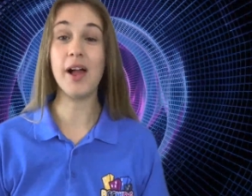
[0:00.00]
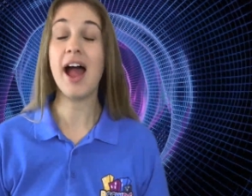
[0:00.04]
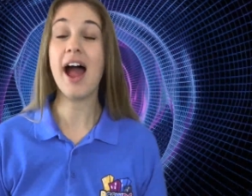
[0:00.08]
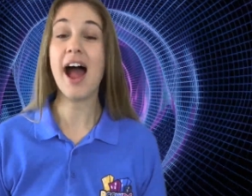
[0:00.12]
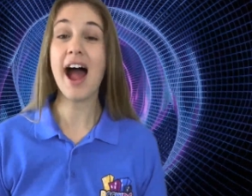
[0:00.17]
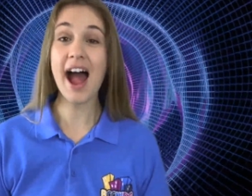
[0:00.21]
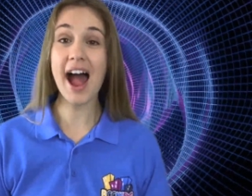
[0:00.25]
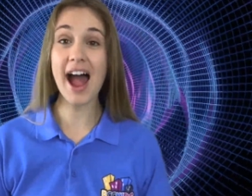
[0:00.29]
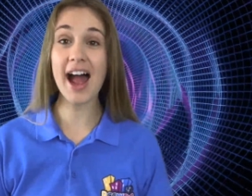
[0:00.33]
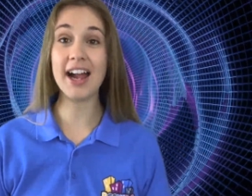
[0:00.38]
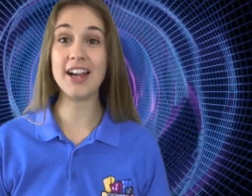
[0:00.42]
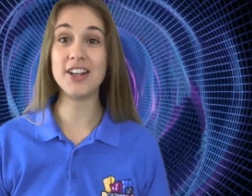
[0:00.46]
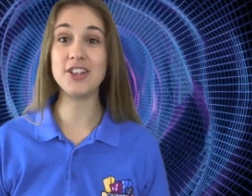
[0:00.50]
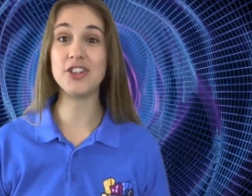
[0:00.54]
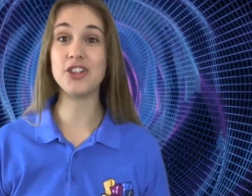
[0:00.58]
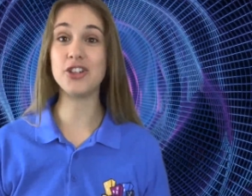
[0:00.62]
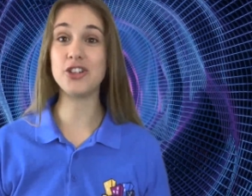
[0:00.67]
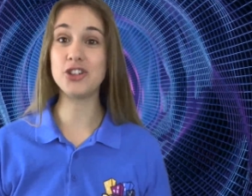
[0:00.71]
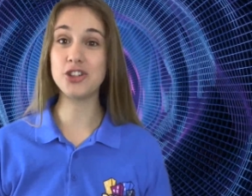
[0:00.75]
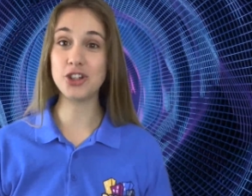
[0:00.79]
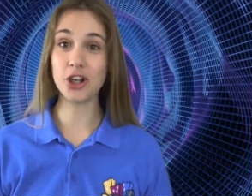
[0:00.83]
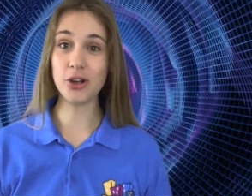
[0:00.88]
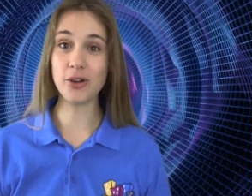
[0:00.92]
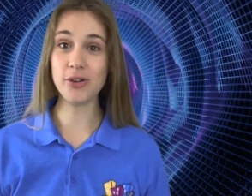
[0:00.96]
And
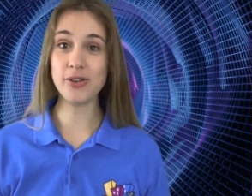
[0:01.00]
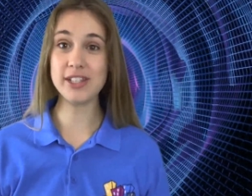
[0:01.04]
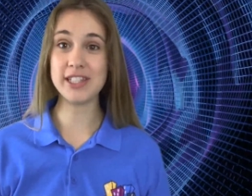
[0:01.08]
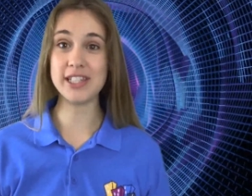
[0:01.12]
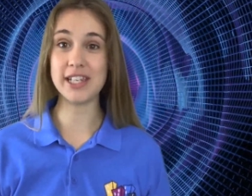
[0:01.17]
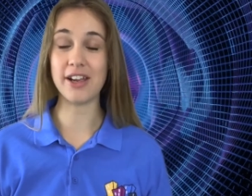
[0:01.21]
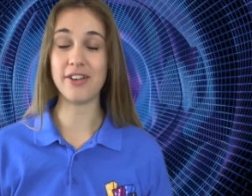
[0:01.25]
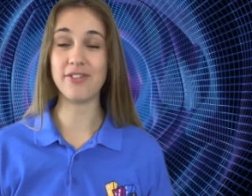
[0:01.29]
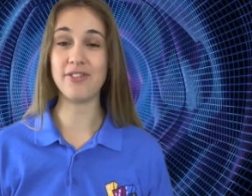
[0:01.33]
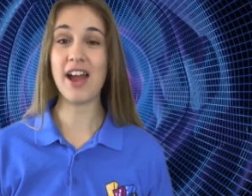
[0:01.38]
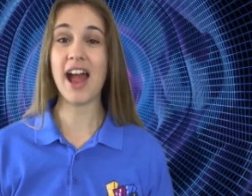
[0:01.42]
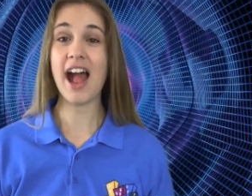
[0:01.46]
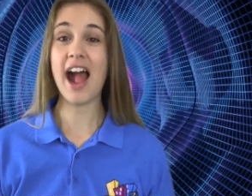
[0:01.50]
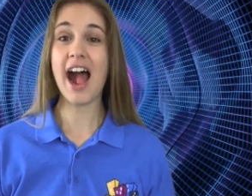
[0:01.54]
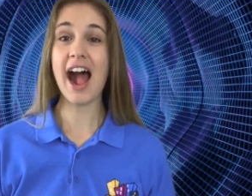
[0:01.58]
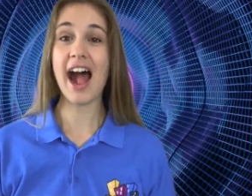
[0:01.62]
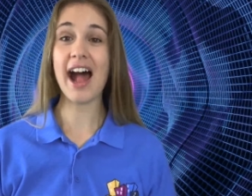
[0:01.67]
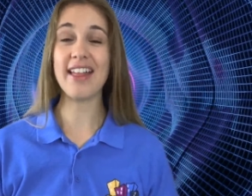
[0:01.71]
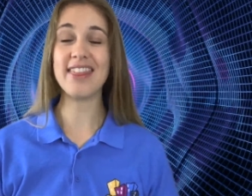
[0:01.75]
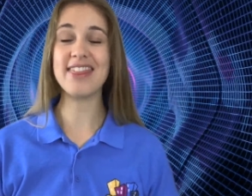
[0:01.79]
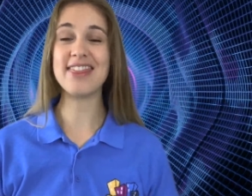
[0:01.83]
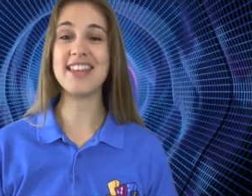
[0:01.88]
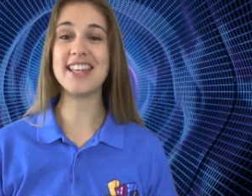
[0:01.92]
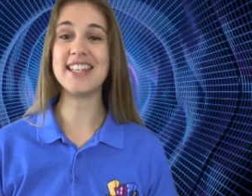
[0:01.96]
Joseph
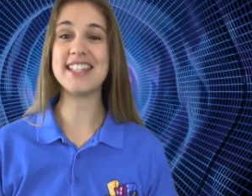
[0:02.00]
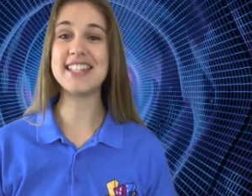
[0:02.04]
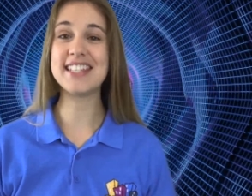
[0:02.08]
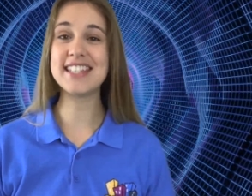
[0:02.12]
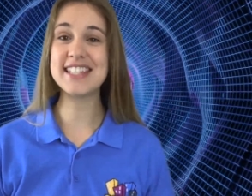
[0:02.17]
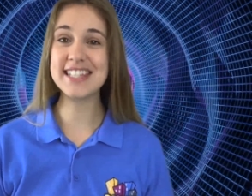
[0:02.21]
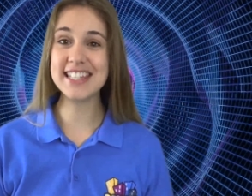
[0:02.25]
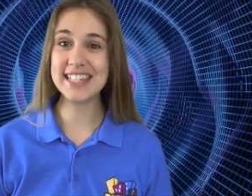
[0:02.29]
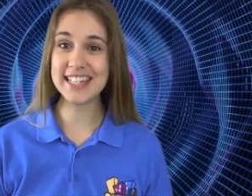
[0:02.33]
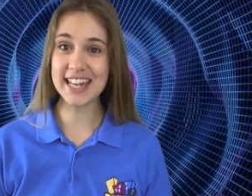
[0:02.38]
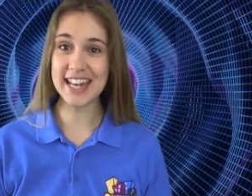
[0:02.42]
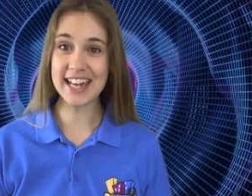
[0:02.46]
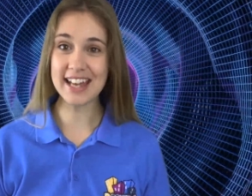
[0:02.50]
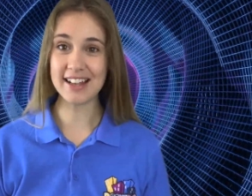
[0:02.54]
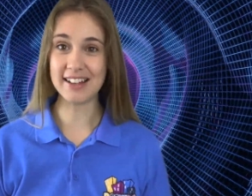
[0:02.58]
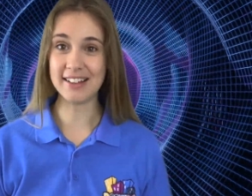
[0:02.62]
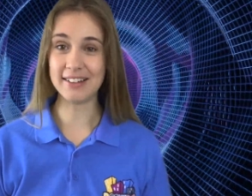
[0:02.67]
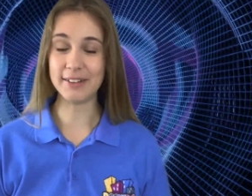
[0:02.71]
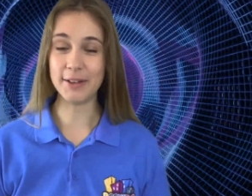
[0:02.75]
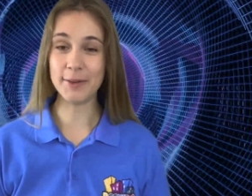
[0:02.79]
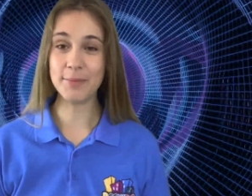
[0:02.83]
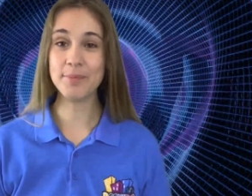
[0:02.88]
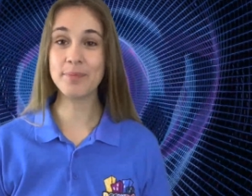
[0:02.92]
had the skill